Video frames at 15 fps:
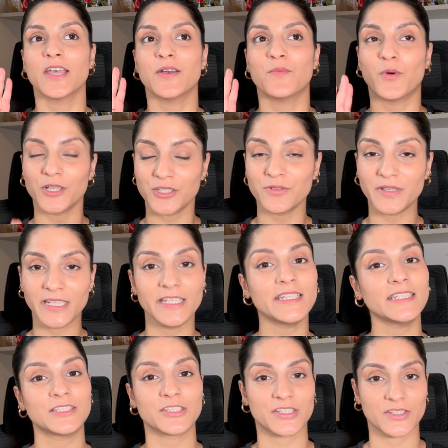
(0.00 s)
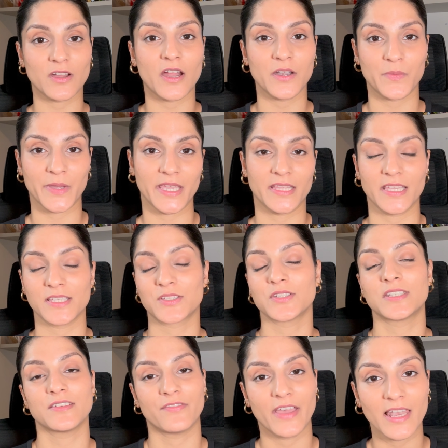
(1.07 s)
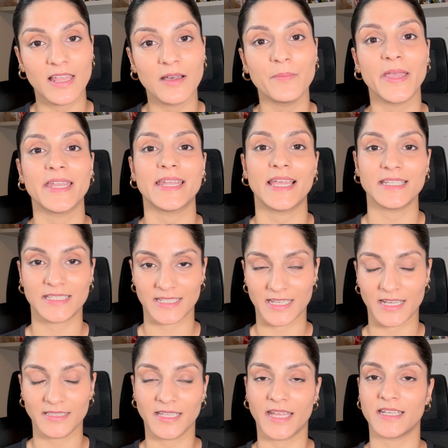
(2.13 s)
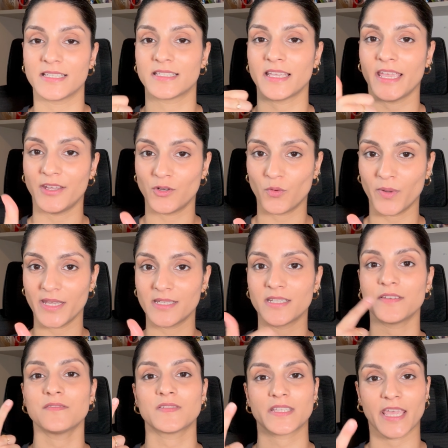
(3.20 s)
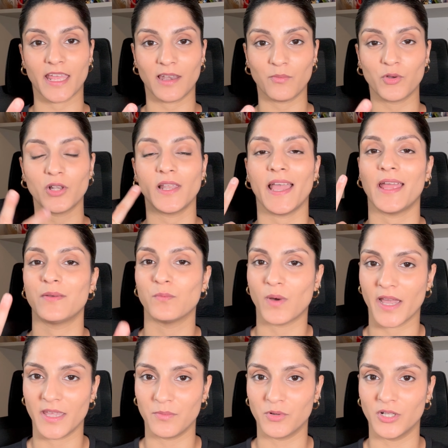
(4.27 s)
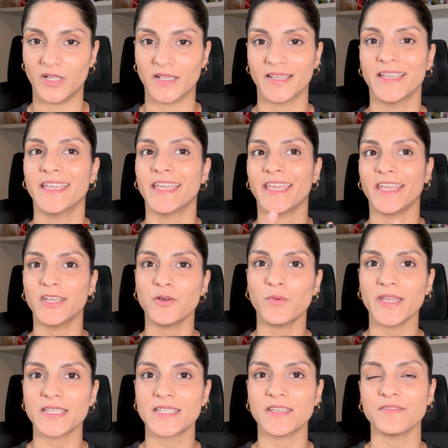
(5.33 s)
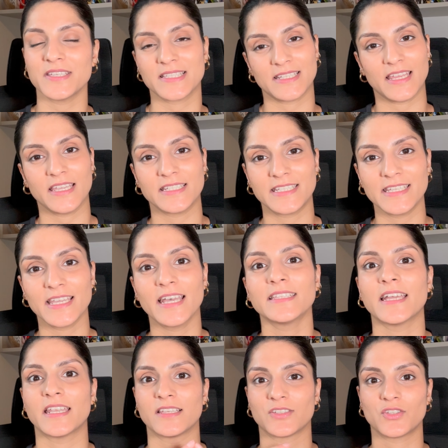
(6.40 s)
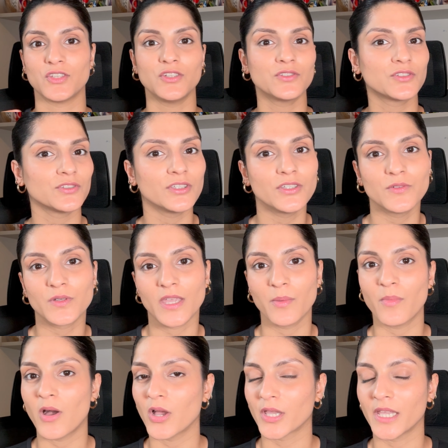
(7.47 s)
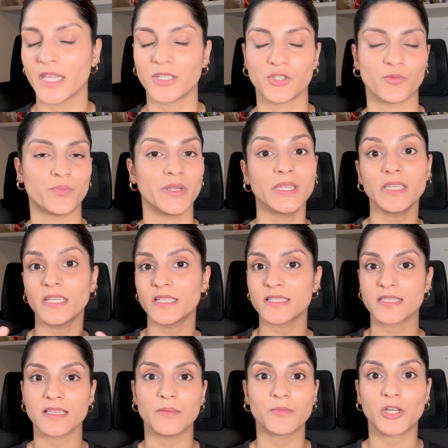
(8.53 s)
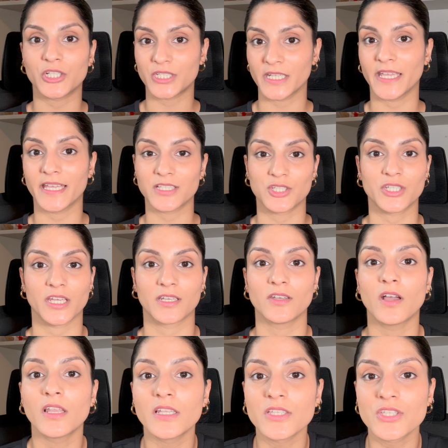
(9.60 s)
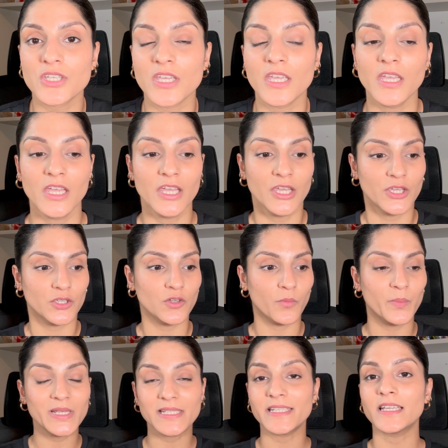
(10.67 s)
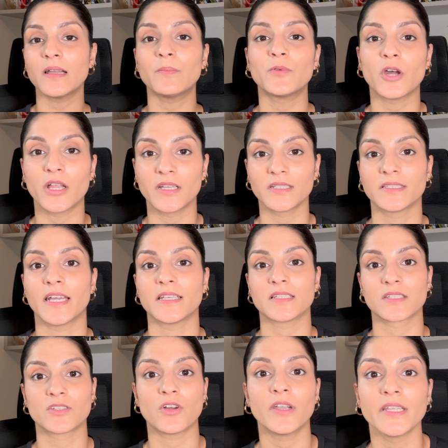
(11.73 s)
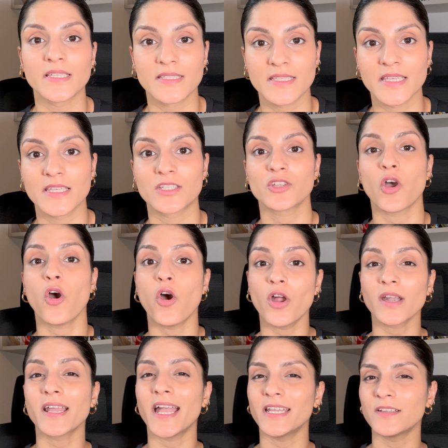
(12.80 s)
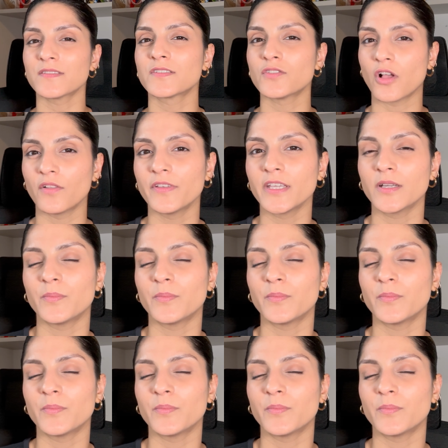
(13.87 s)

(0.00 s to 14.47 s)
What you really need to start with is to develop an idea that is innovative, scalable, and viable. Innovative is an idea that is new to the UK market. You're bringing in some cutting edge technology. You're building a product that does not exist, or kind of solving a